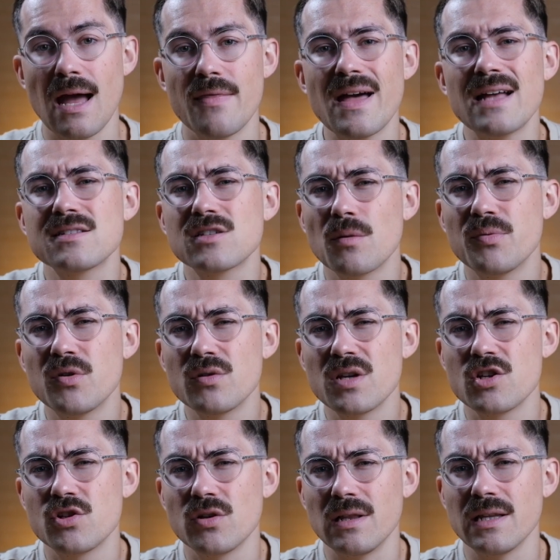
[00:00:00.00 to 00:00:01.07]
That's
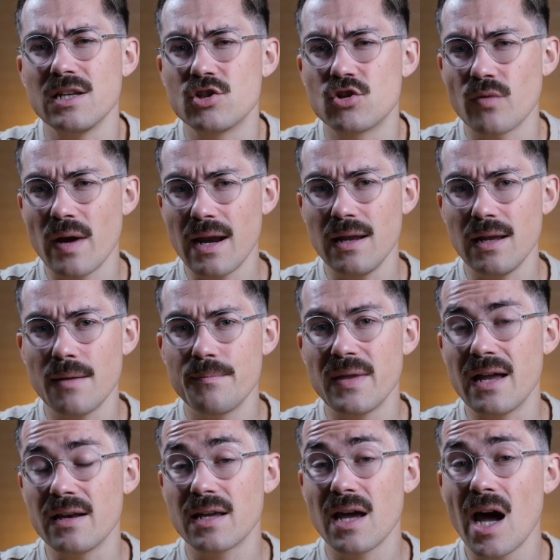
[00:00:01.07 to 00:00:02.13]
computationally draining
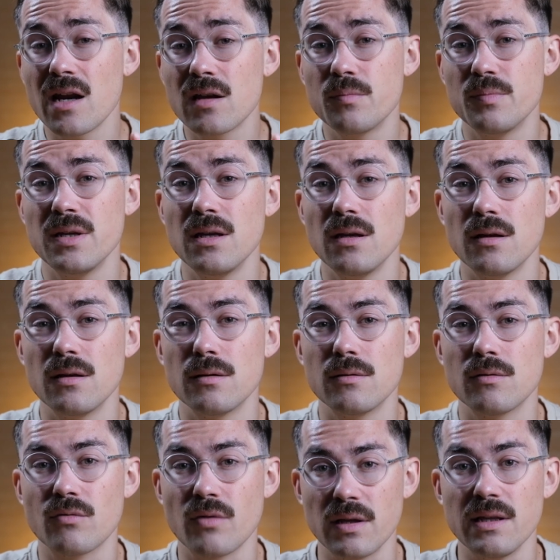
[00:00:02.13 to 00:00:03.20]
and cannot be
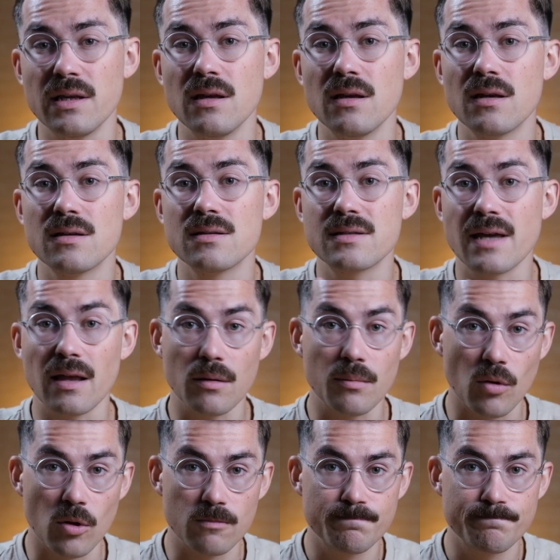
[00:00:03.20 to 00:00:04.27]
really
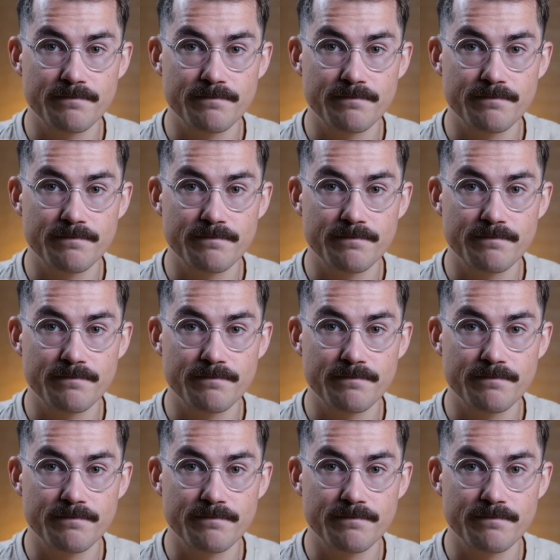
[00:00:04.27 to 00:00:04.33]
scalable.